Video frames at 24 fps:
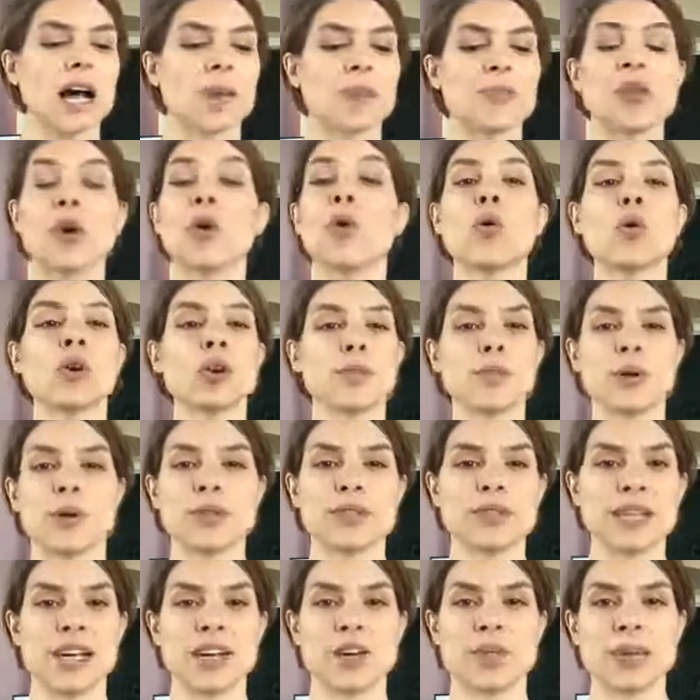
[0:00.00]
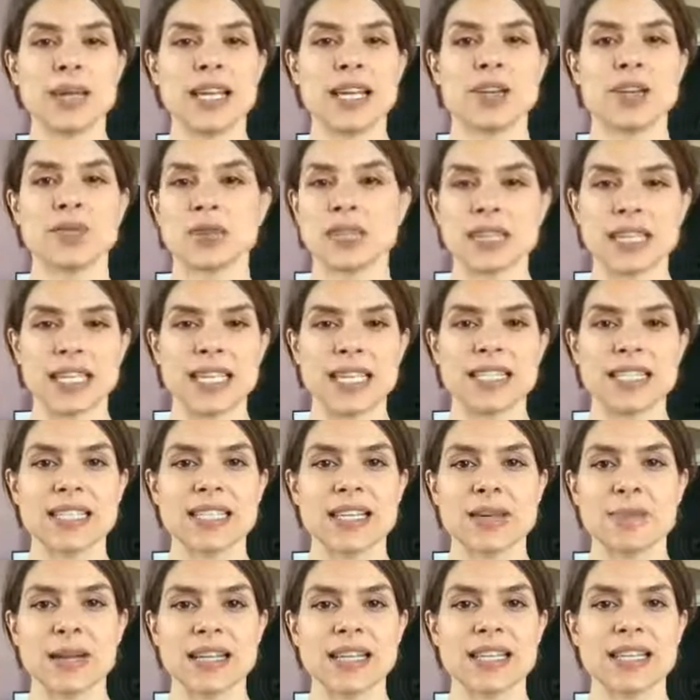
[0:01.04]
the hormones that are being released
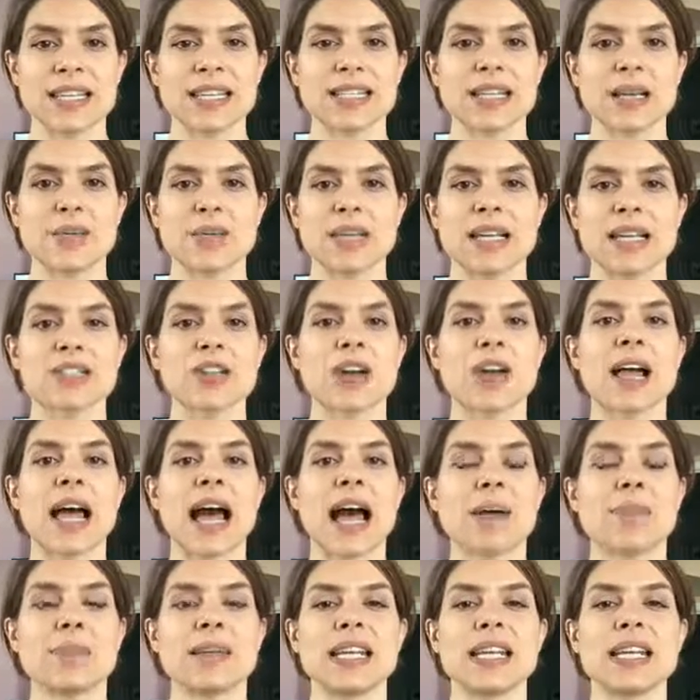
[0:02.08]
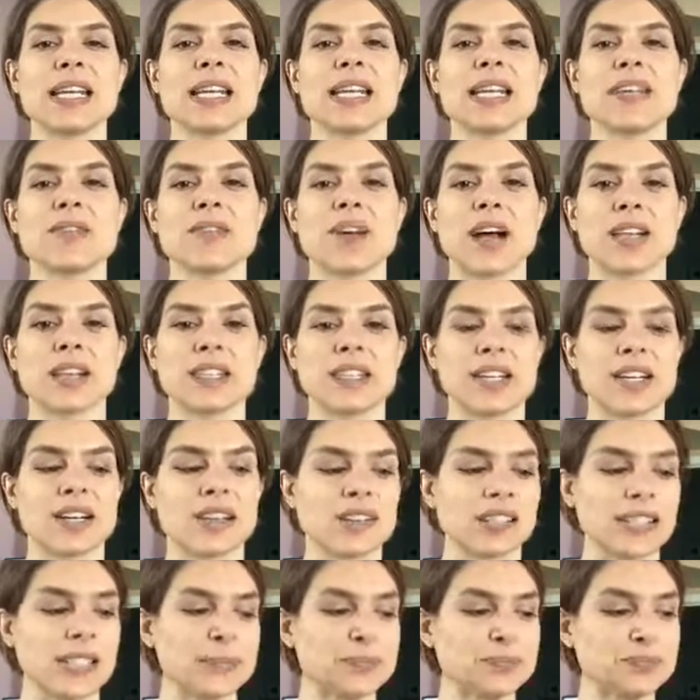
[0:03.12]
in my system. That's all happening
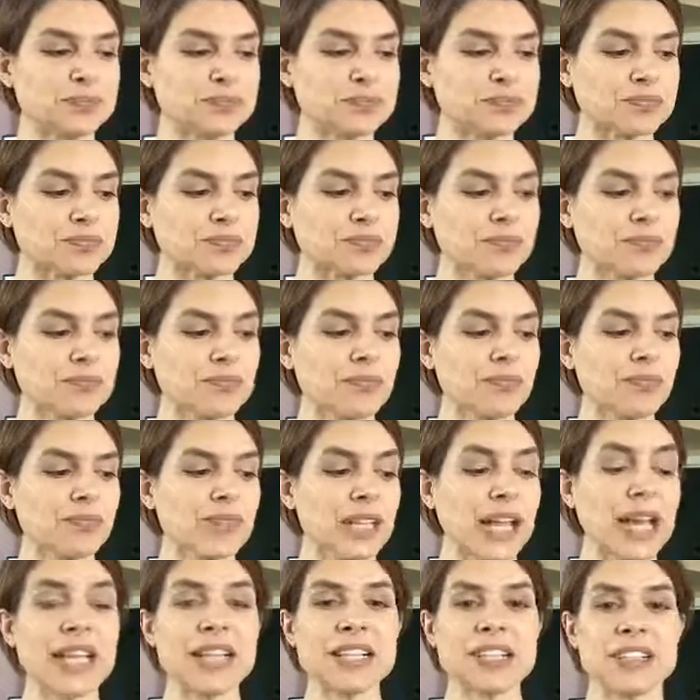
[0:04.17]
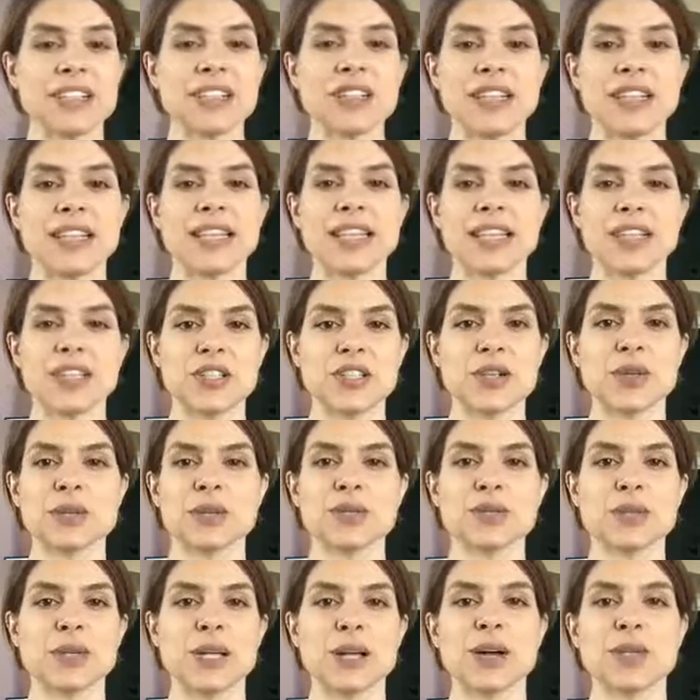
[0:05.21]
involuntarily. And it's a good thing too.
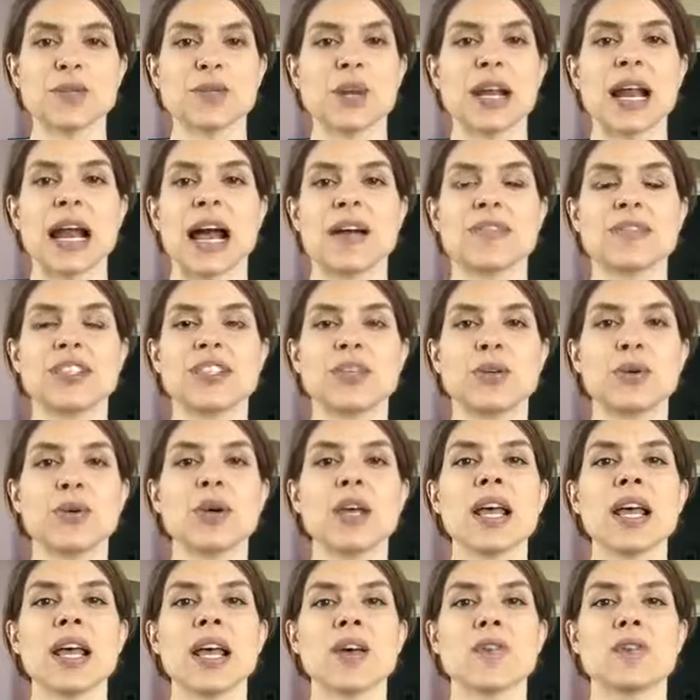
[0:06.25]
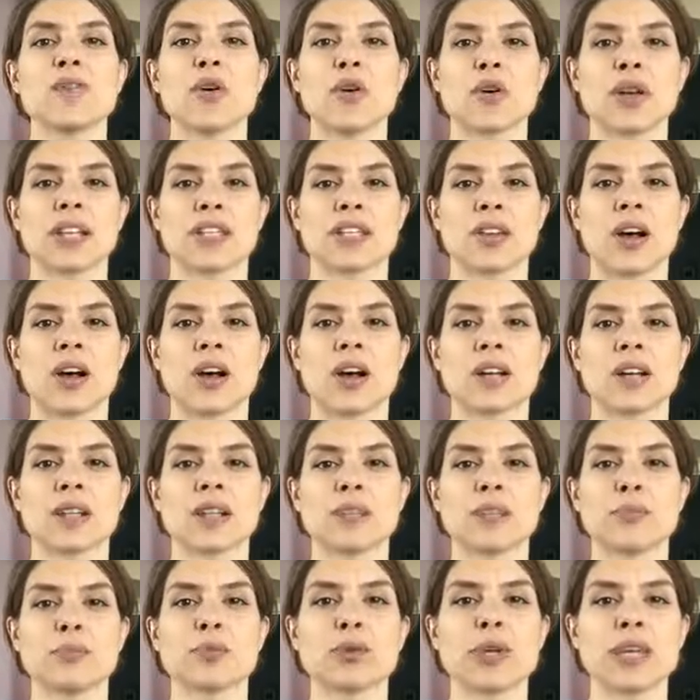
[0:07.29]
We don't want to have to focus
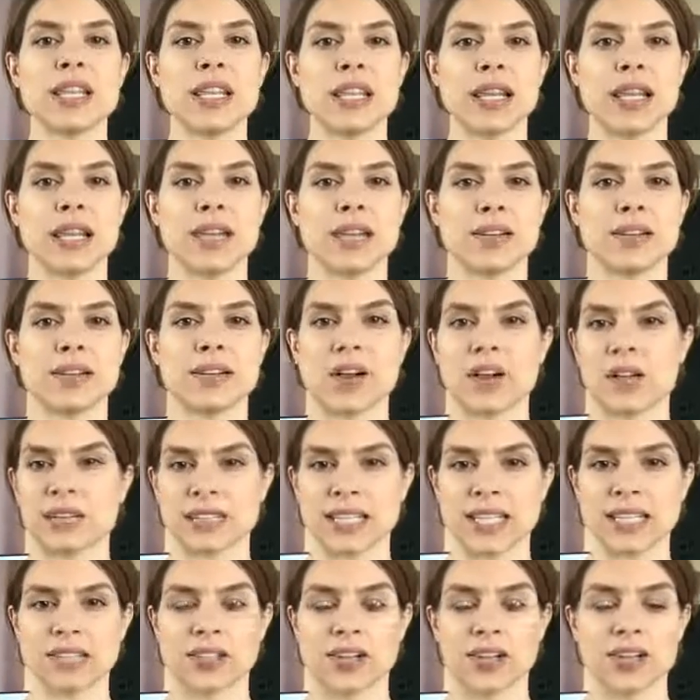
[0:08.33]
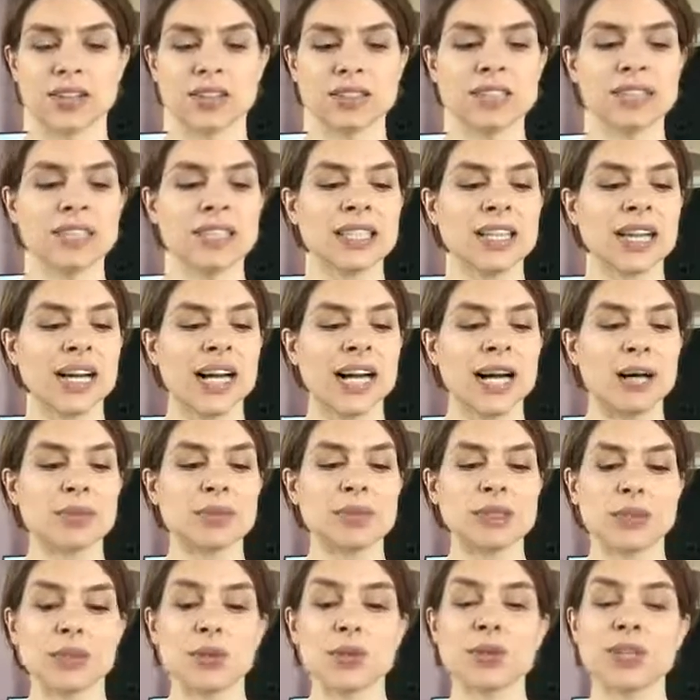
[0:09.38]
on breathing all day long.
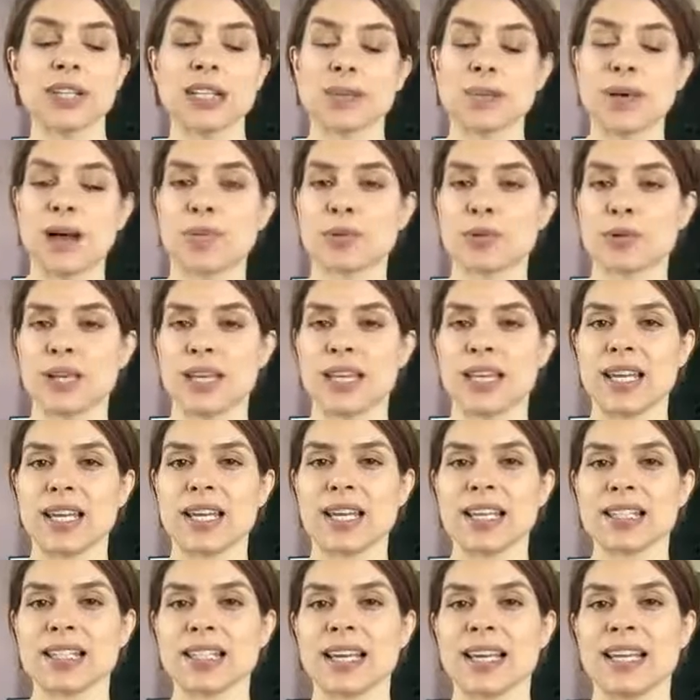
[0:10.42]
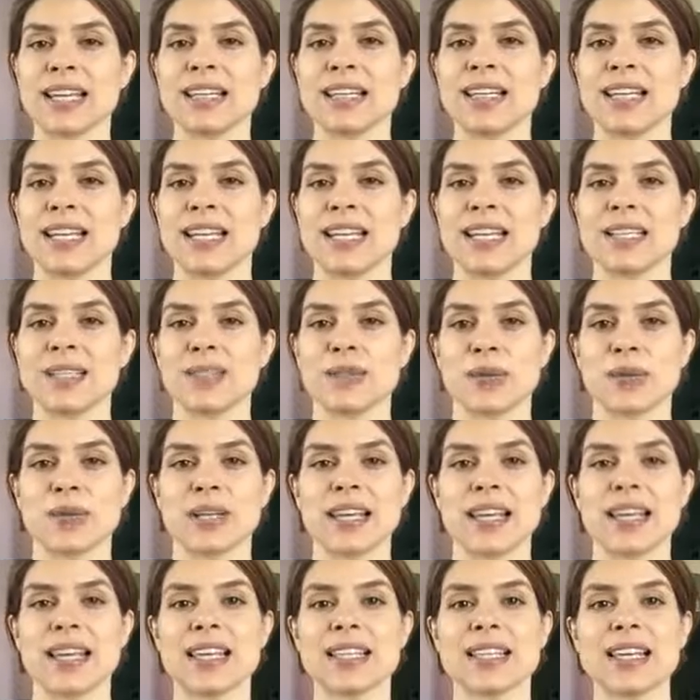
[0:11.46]
But the cool thing about breathing is that it is the
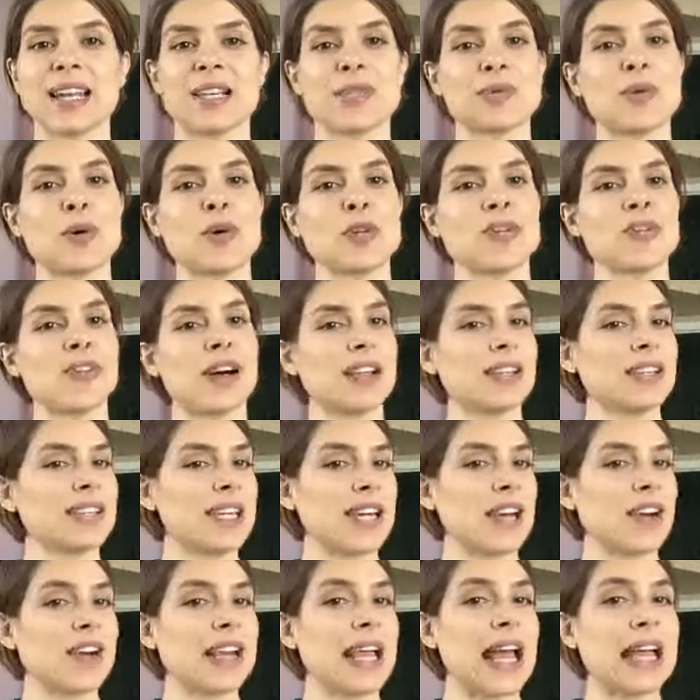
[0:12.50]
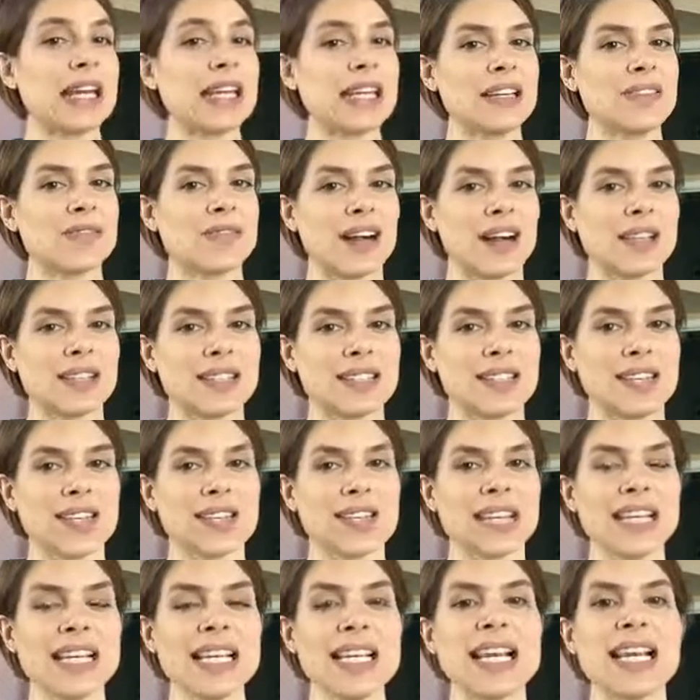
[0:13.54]
only thing that is both voluntary and
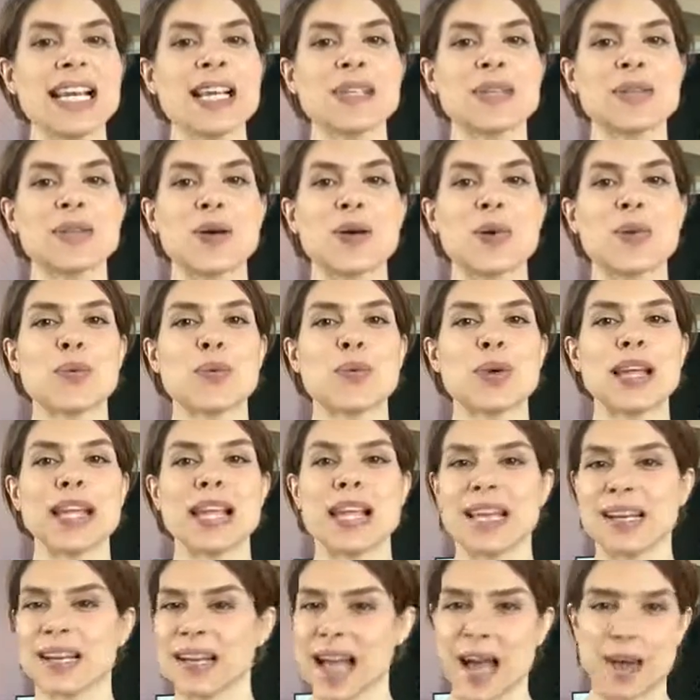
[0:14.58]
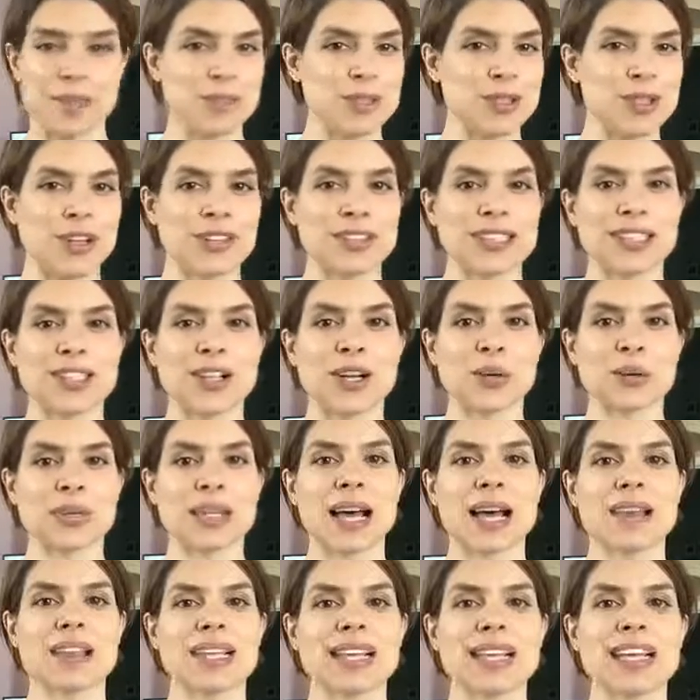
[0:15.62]
involuntary. So it happens all day long
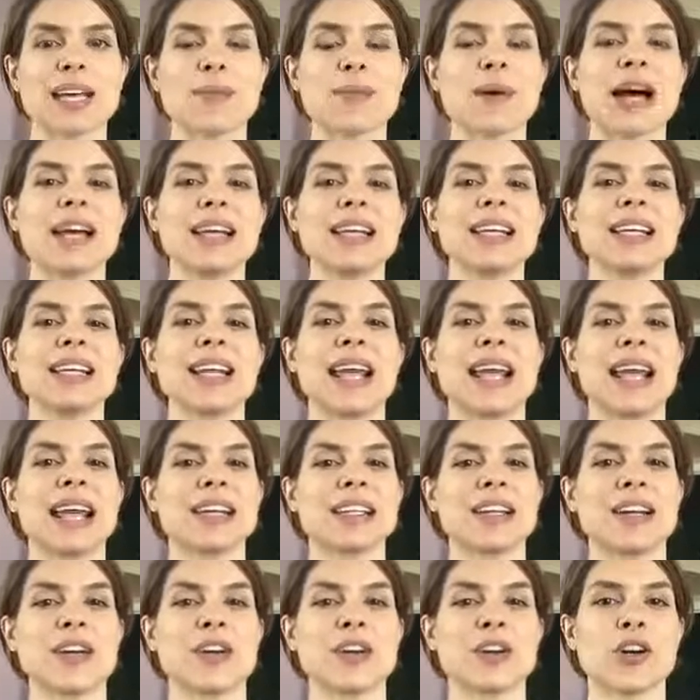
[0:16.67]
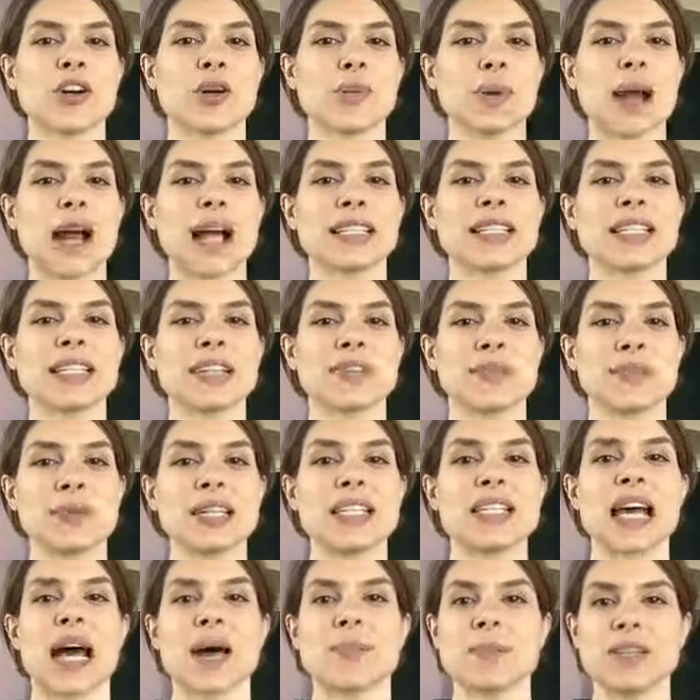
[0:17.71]
without thinking about it. And in our yoga practice, we
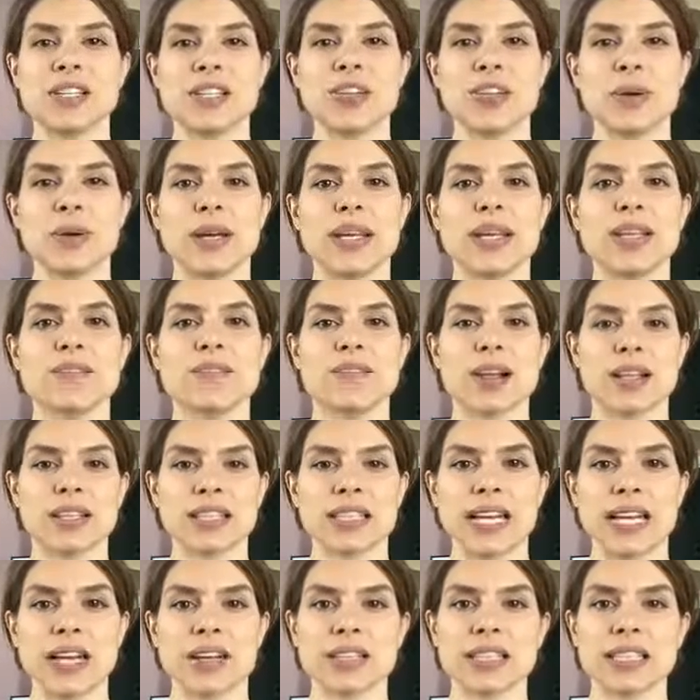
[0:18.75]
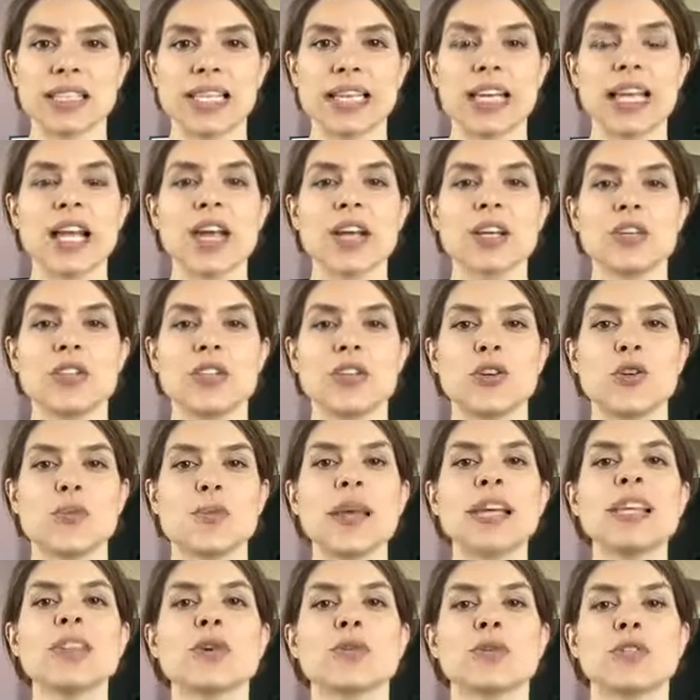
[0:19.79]
tap into it voluntarily to
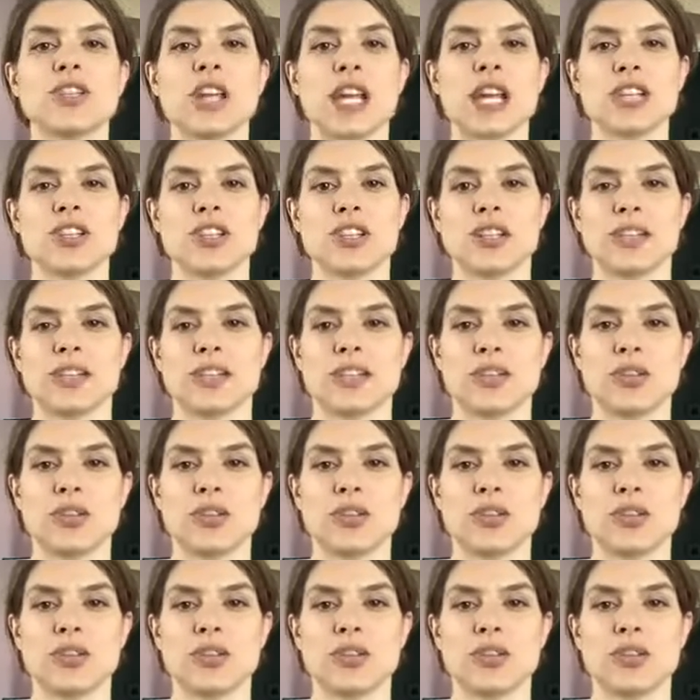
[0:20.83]
make those changes